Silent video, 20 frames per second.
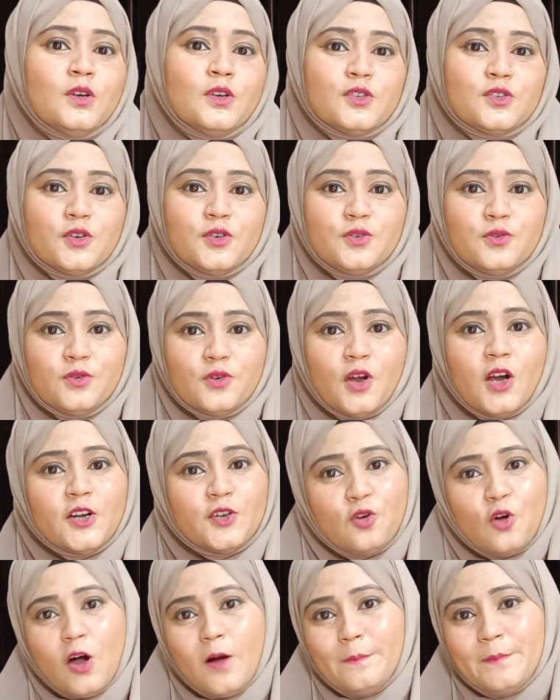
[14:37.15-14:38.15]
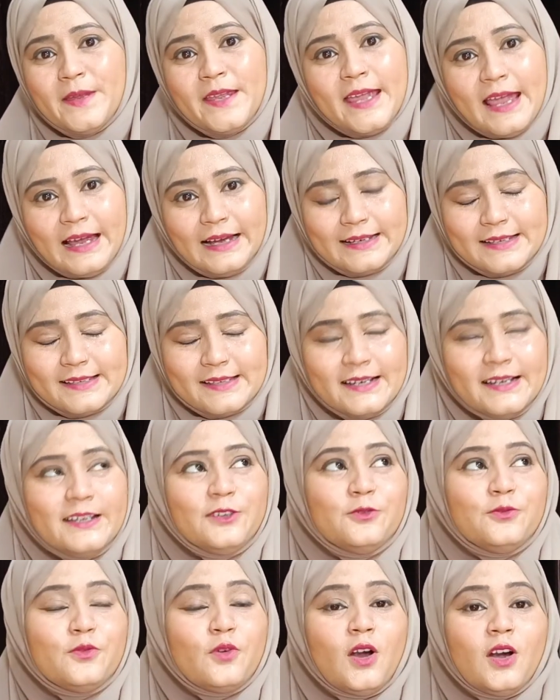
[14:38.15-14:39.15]
So do not copy accent,
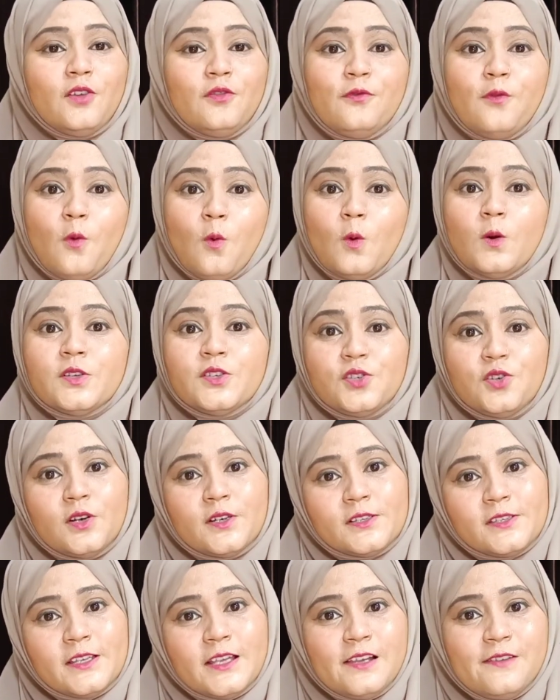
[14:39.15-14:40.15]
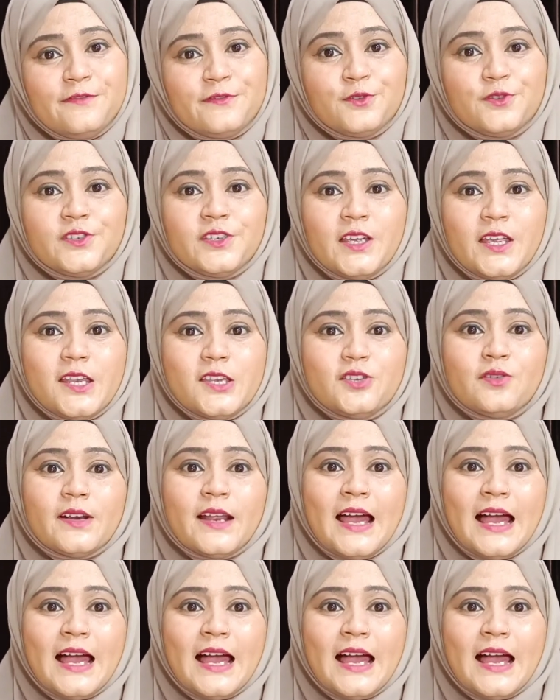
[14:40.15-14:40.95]
do not force yourself to change your